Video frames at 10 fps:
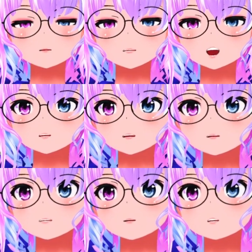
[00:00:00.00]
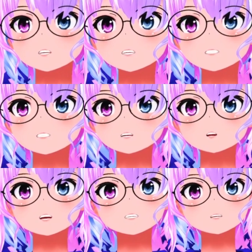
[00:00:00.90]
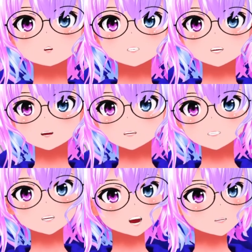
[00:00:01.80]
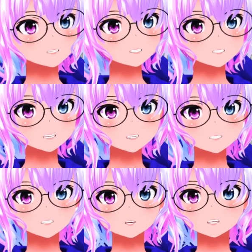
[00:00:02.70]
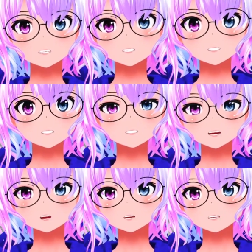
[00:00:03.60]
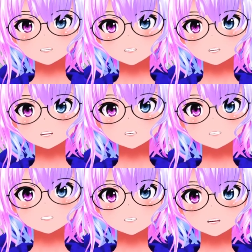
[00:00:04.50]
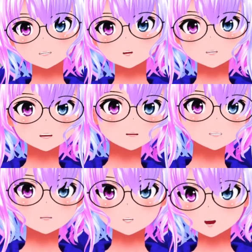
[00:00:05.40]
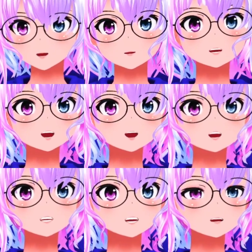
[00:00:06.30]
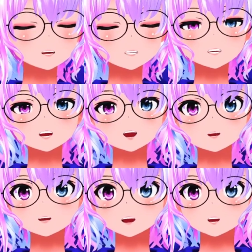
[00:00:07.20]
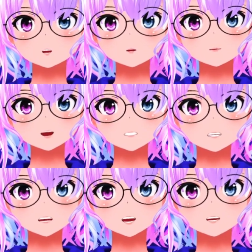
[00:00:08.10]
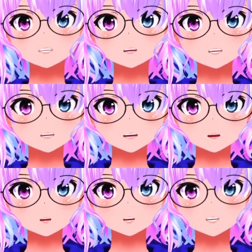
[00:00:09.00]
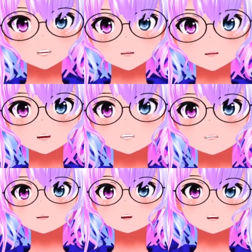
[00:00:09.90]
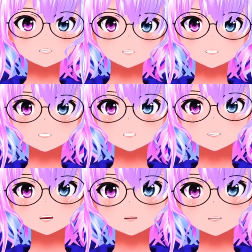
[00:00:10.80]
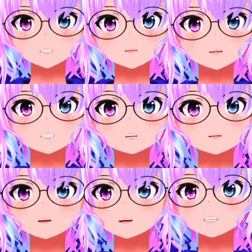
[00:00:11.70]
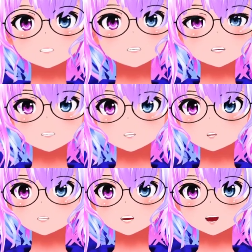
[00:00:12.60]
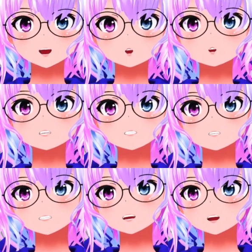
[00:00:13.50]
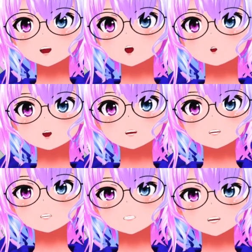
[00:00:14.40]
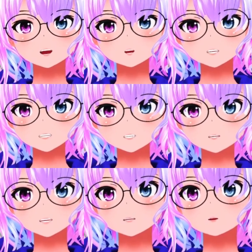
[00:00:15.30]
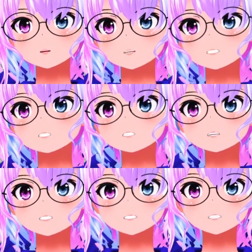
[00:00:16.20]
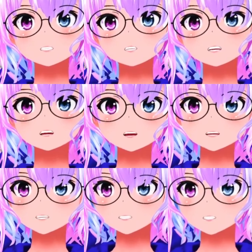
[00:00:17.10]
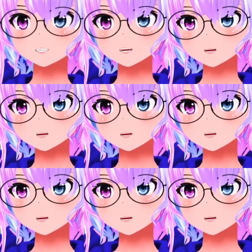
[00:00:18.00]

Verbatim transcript: and then you're going to look for the prefabs. So in this case, it's going to be the avatar's maker's name, Sin, and then um, the avatar package that I have is the, the Limi avatar, and then in you're going to see prefabs. So from there, you're just going to choose um, the prefab or one of the prefabs that it came with, and you're just going to click and drag that into your scene.